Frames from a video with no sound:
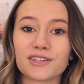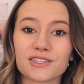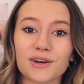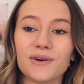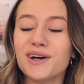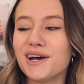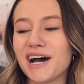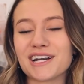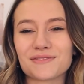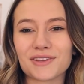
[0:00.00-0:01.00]
So
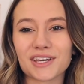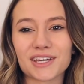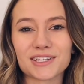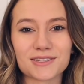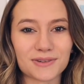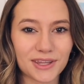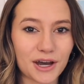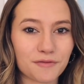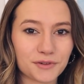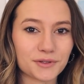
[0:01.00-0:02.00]
I just feel like it's a really
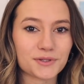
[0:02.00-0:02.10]
helpful